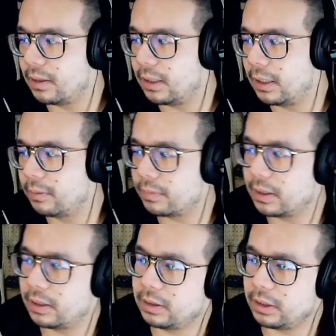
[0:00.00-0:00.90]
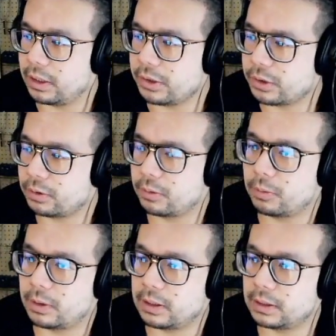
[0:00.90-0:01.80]
The issue
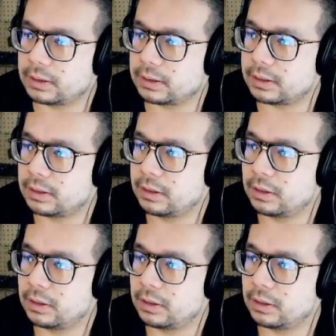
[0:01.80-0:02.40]
was